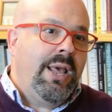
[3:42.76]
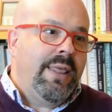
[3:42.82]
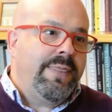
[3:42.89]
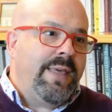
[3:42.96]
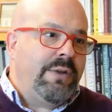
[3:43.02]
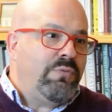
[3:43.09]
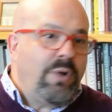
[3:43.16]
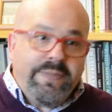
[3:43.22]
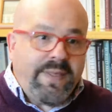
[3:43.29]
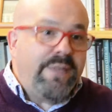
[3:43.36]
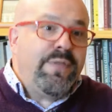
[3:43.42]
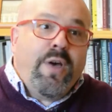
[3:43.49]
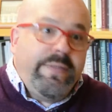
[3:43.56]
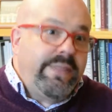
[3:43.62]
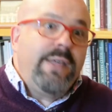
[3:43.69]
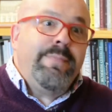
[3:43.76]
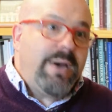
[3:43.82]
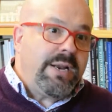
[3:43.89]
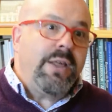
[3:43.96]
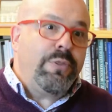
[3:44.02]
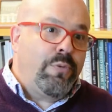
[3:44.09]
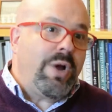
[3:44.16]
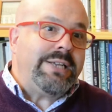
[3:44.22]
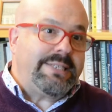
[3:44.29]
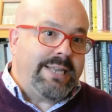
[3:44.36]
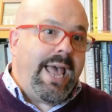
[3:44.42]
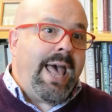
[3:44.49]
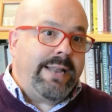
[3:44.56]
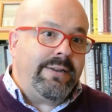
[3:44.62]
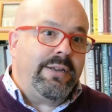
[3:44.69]
than what they thought they might otherwise
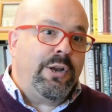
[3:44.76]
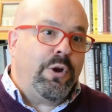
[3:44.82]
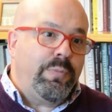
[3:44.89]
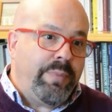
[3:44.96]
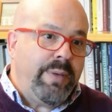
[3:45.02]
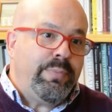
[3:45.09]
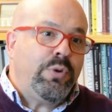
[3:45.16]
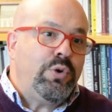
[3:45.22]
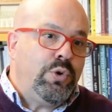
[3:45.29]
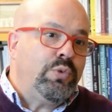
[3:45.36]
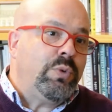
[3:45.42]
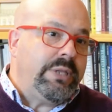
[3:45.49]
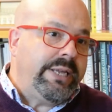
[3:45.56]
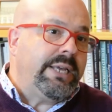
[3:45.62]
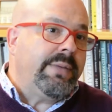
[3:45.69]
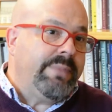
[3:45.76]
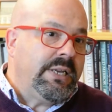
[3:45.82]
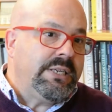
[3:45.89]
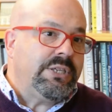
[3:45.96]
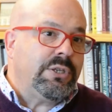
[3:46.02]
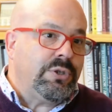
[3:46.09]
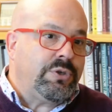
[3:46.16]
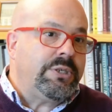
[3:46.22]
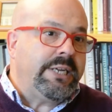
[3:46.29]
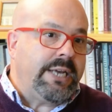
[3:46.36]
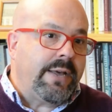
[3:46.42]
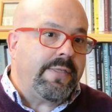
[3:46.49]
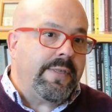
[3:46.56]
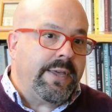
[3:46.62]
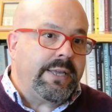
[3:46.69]
get. People who were really committed to learning,
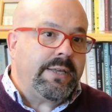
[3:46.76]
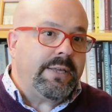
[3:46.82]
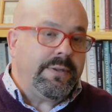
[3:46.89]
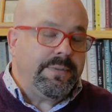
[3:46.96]
I think.